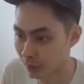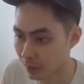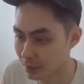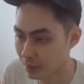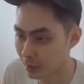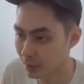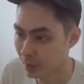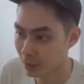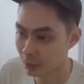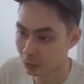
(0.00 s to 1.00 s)
the tensor,
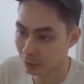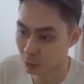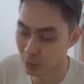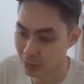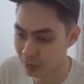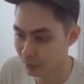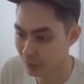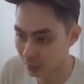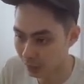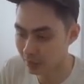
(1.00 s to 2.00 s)
36,
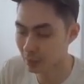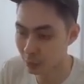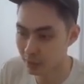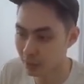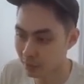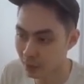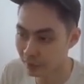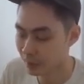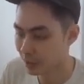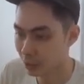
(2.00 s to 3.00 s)
tensor 365
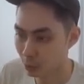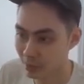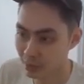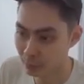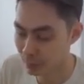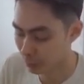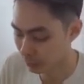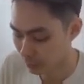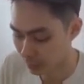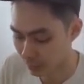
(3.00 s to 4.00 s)
to a
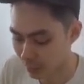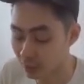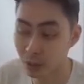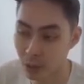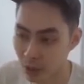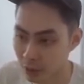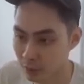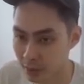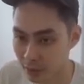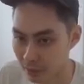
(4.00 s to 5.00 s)
simple uh, integer
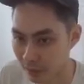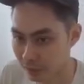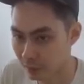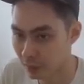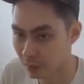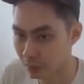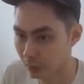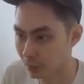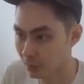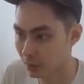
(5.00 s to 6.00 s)
365.
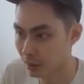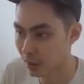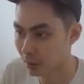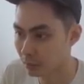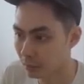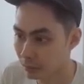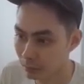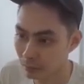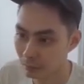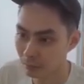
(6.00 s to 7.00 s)
So say item,
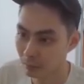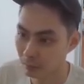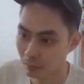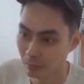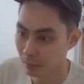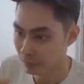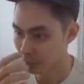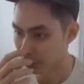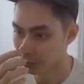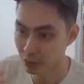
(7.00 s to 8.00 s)

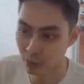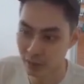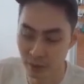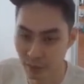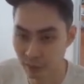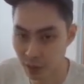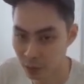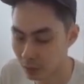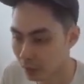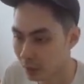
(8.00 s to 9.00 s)
now it's 365, that's
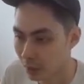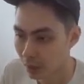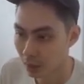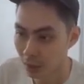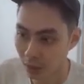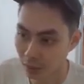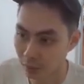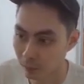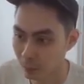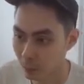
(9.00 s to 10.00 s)
good. And
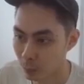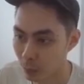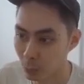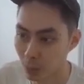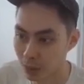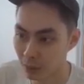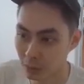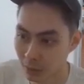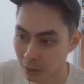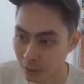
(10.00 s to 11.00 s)
what we want to do
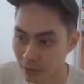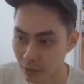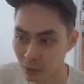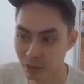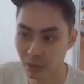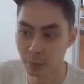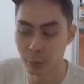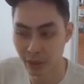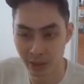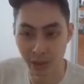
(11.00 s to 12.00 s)
now is to say
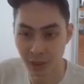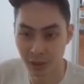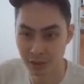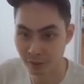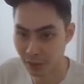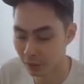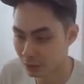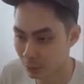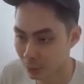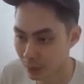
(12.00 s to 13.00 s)
predict the class of that.
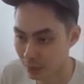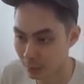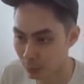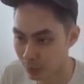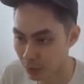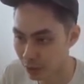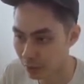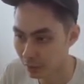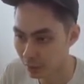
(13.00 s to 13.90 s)
So we can say prediction.